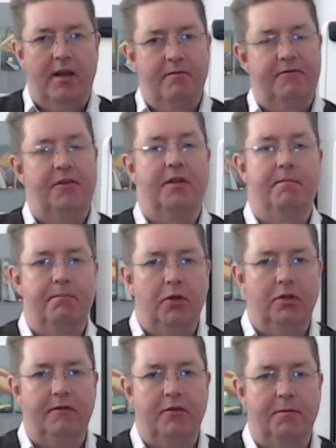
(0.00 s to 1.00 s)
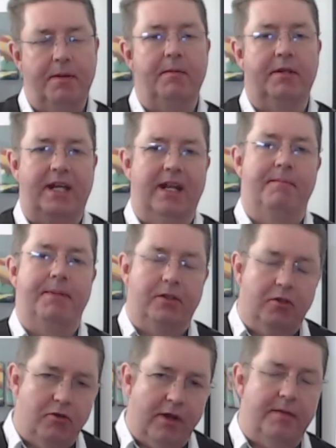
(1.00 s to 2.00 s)
for the bulk of your people to kind of build
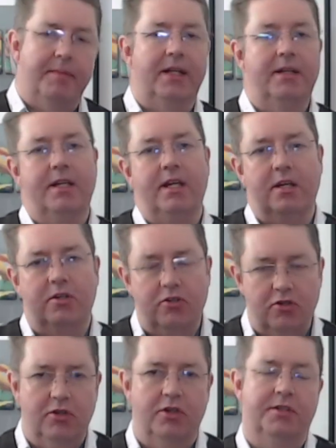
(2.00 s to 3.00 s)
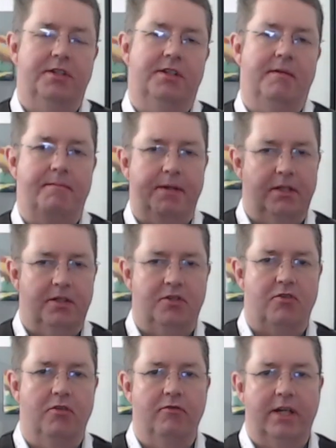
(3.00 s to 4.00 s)
credibility and trust and build a
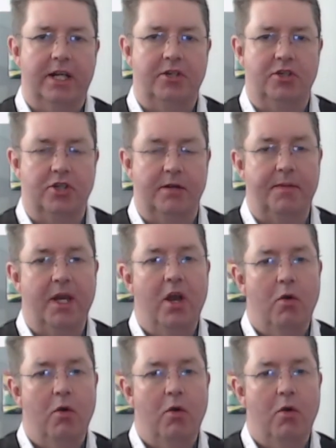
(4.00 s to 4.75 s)
strong relationship,